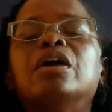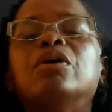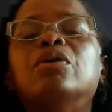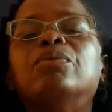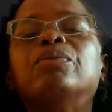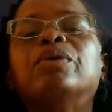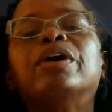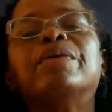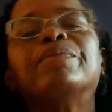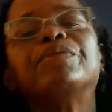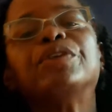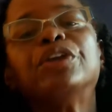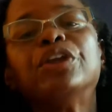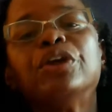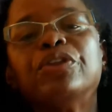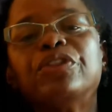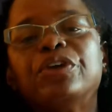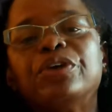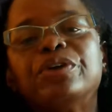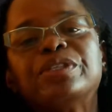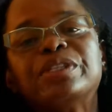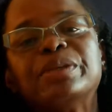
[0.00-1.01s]
Well,
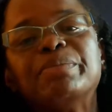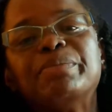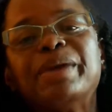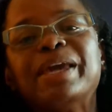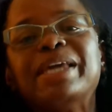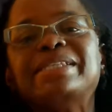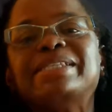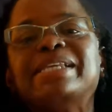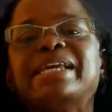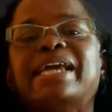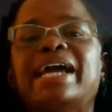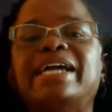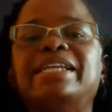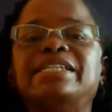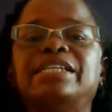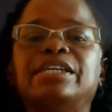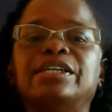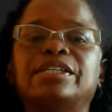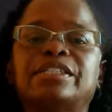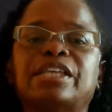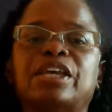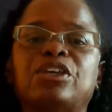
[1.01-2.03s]
there's some basic
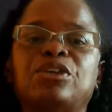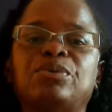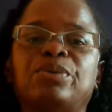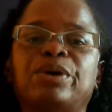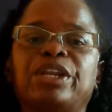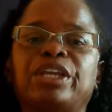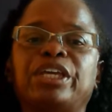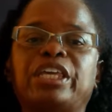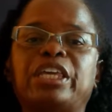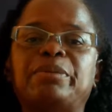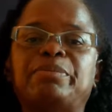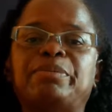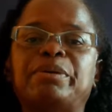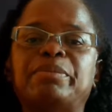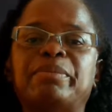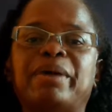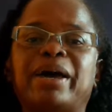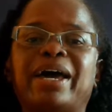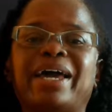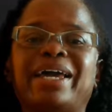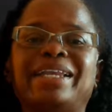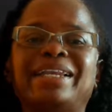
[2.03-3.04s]
ideas that you want to keep in
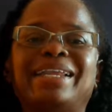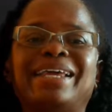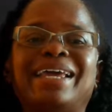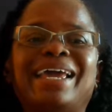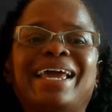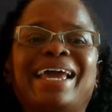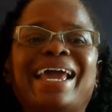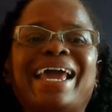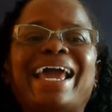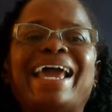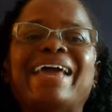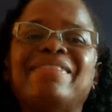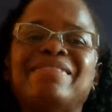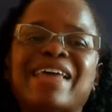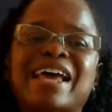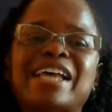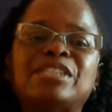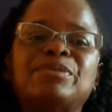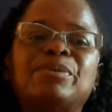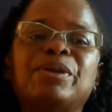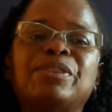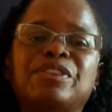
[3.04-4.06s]
mind, and
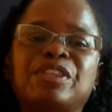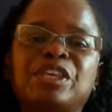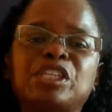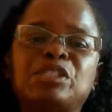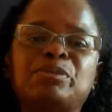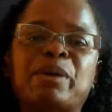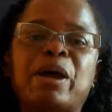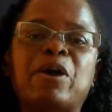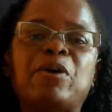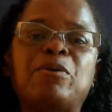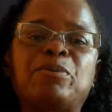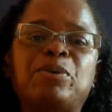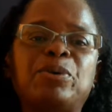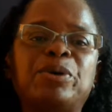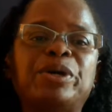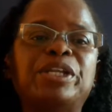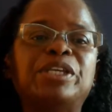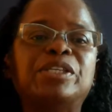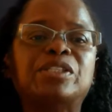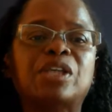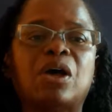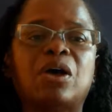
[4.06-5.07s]
that's what this PowerPoint
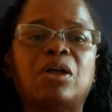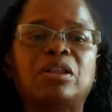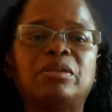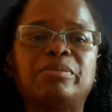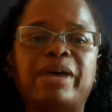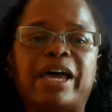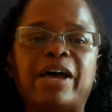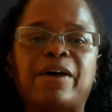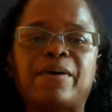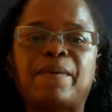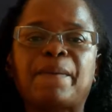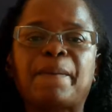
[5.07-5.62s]
is all about.